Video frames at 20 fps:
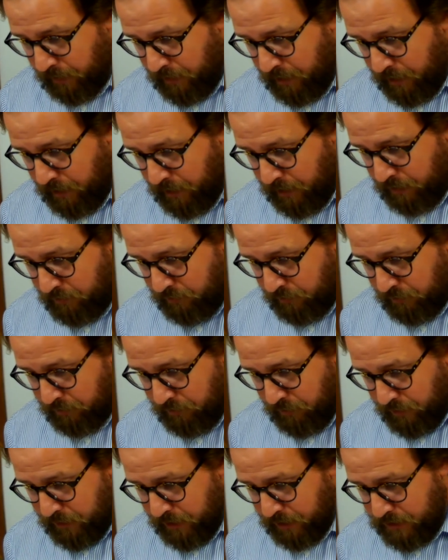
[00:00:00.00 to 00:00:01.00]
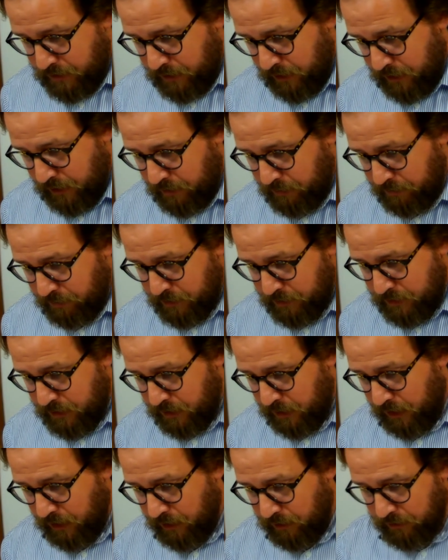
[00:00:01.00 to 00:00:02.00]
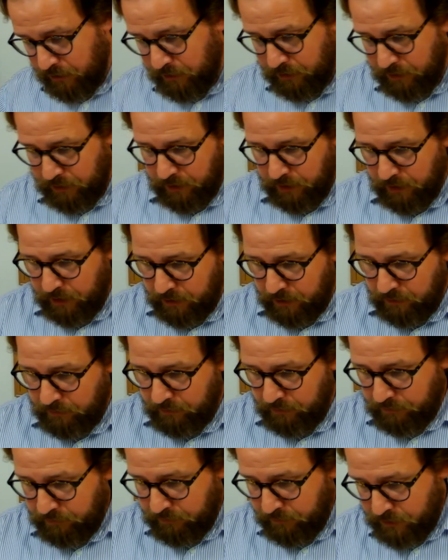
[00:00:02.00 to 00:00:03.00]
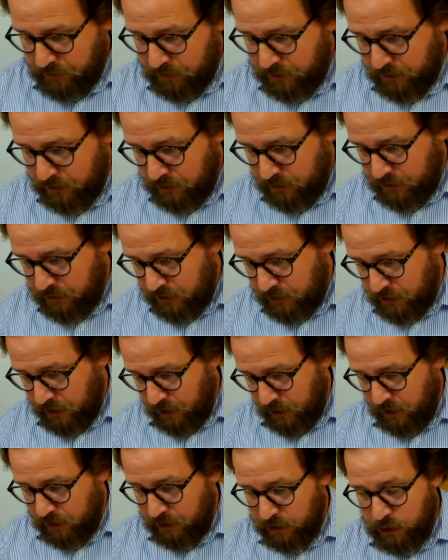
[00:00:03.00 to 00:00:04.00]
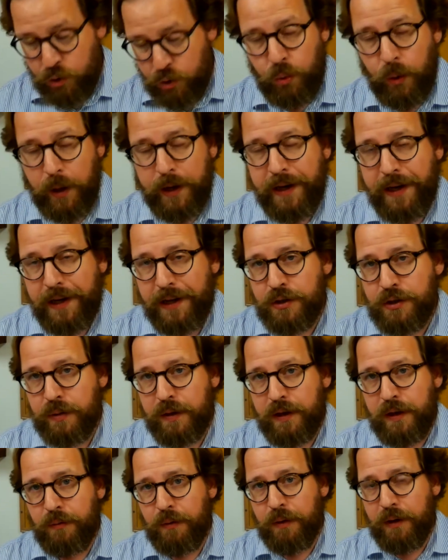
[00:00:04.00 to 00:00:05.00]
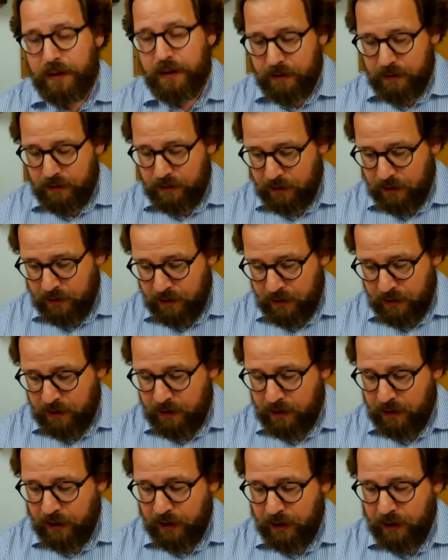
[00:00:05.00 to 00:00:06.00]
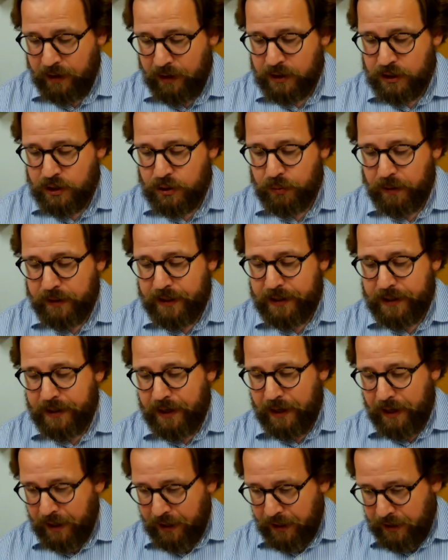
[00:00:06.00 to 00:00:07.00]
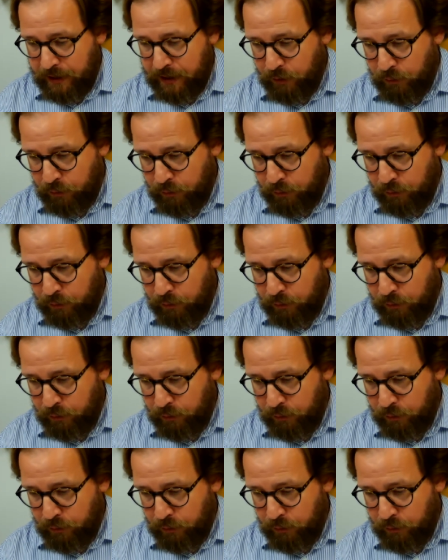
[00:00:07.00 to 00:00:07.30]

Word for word: And we're focusing in particular on verses uh, 20 and 21 and 29